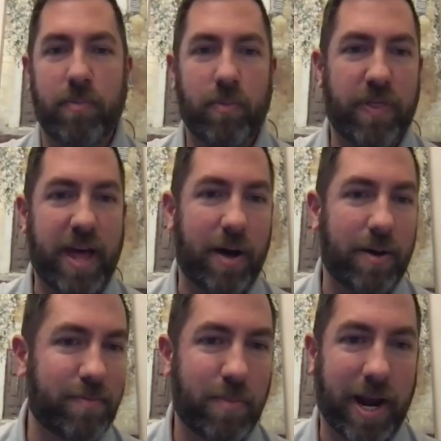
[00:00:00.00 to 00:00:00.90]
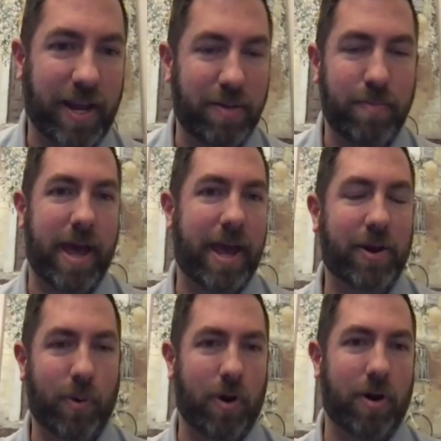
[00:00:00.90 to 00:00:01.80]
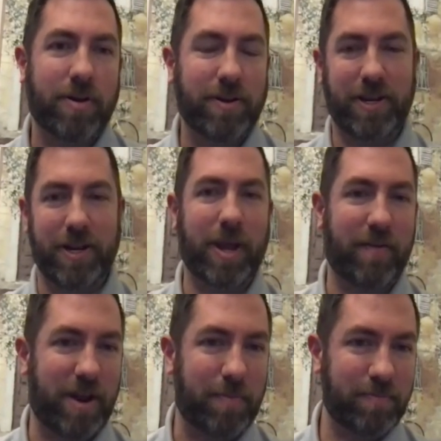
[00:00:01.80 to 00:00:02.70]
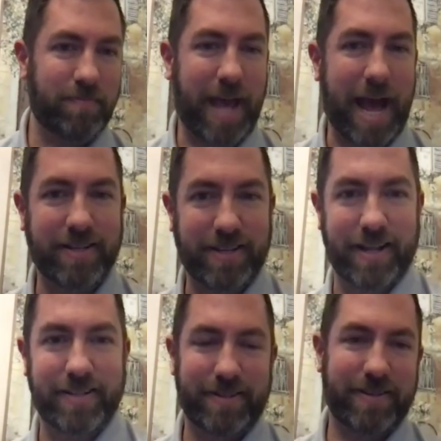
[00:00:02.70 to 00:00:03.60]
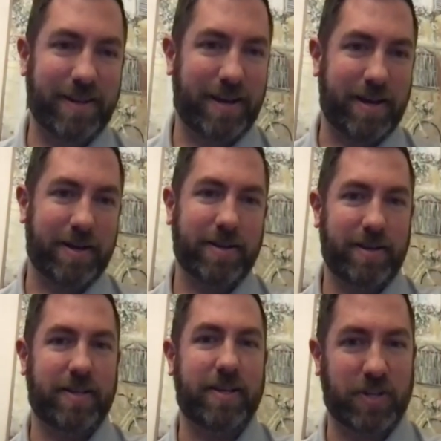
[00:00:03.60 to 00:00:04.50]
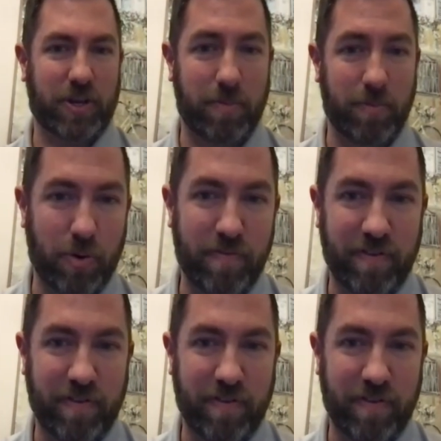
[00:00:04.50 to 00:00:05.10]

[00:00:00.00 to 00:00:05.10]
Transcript: without breaking the bank or, giving up assets is a good move.